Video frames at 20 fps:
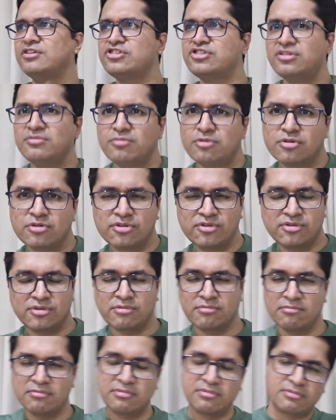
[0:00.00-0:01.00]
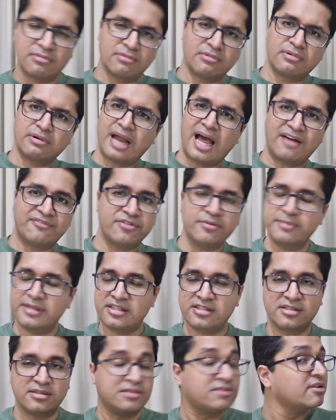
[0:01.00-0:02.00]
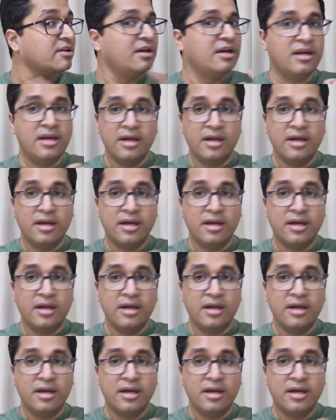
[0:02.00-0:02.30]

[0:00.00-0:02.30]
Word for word: vision boards affirmations